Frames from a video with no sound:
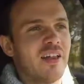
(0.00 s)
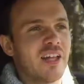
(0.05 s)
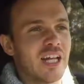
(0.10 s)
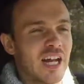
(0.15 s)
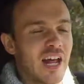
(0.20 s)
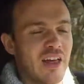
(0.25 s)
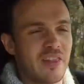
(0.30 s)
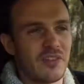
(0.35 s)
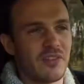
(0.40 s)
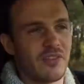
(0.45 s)
You
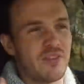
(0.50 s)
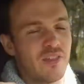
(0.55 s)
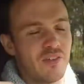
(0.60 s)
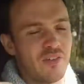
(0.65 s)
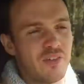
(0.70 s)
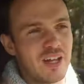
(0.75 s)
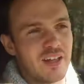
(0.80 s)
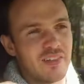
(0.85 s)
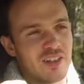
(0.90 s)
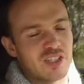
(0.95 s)
know, the, the
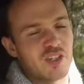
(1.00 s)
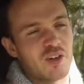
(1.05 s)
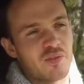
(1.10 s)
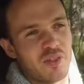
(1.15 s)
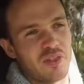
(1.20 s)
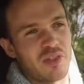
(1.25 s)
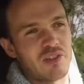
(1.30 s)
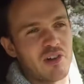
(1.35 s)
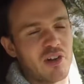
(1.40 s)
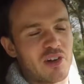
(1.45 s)
figure that's
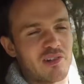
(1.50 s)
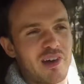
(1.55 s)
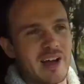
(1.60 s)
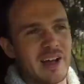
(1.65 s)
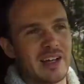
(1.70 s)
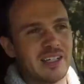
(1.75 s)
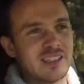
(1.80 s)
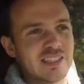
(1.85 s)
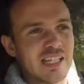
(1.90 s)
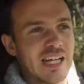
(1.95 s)
often thrown
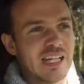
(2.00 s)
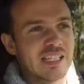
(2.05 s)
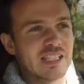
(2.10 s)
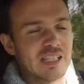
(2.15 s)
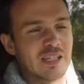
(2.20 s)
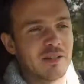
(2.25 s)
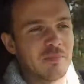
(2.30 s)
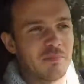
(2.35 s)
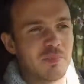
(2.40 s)
around is as a